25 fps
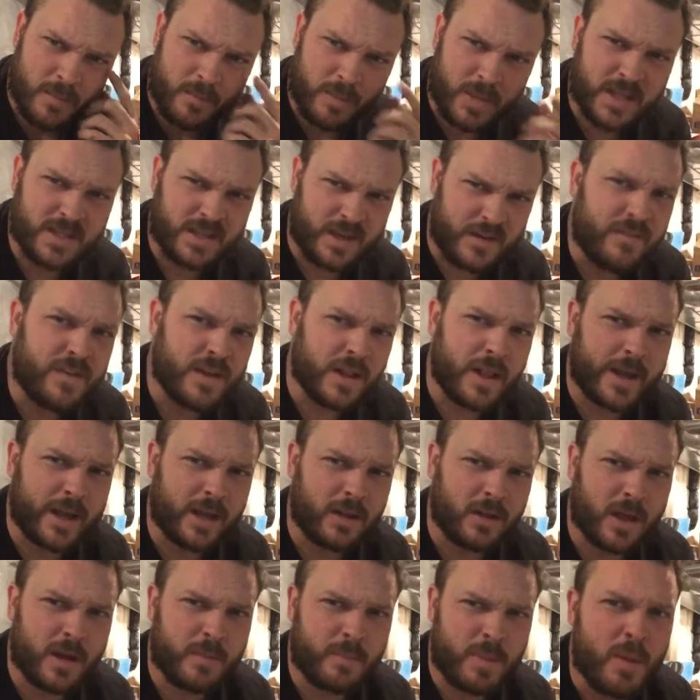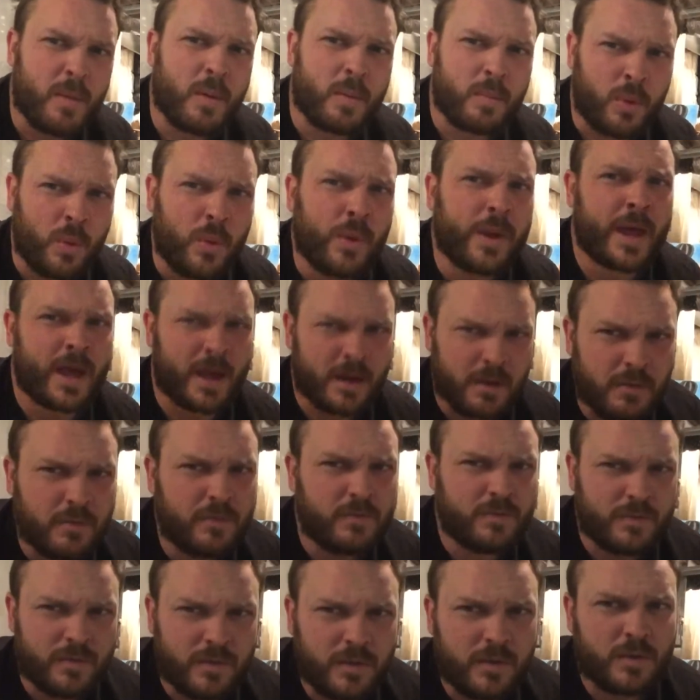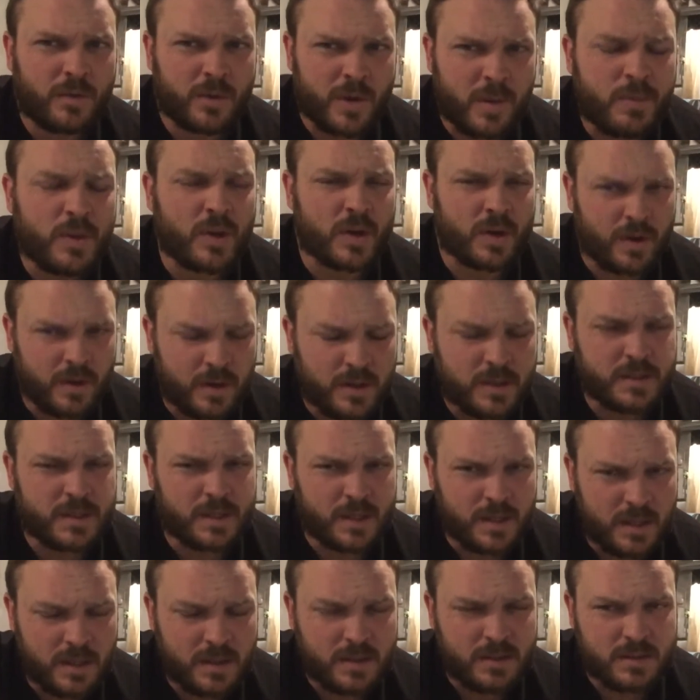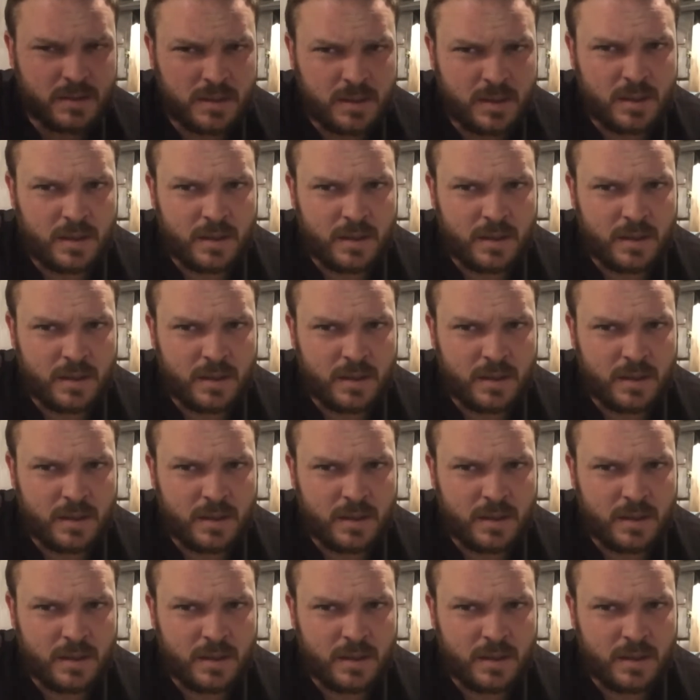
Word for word: Because I feel like a lot of people are pulling out of cryptocurrencies